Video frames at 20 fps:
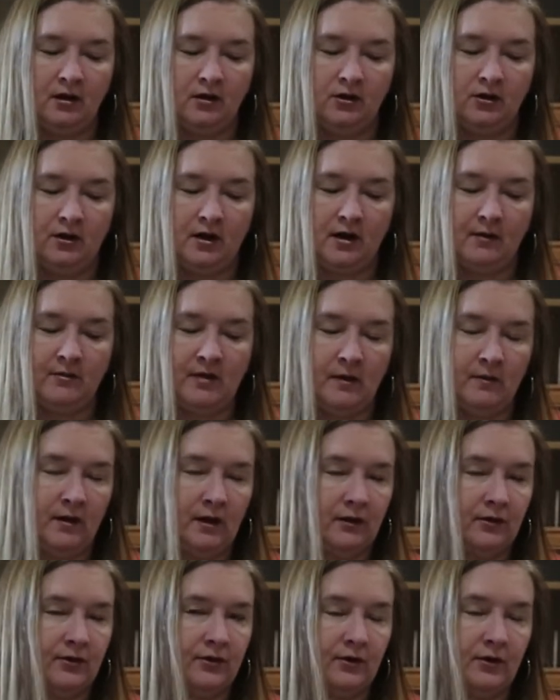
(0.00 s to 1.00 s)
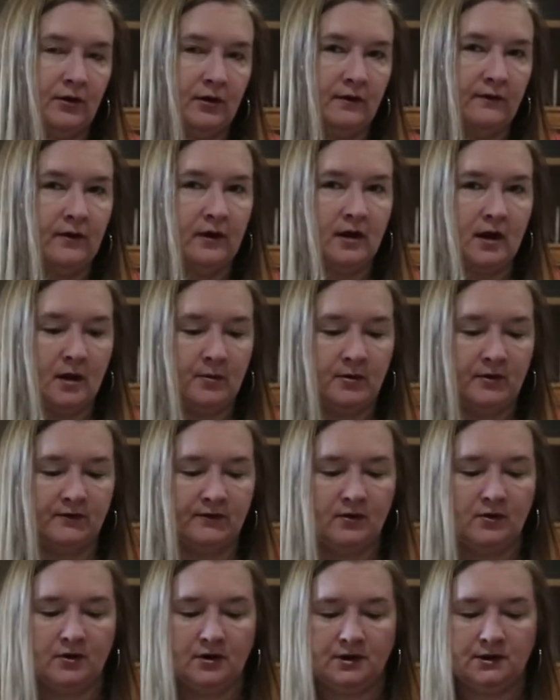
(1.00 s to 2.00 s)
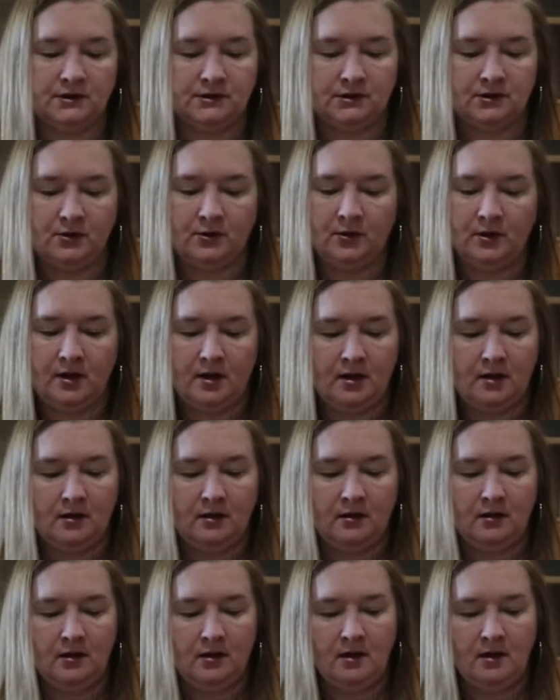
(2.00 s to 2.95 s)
You got maybe a third of a cup of gorgonzola.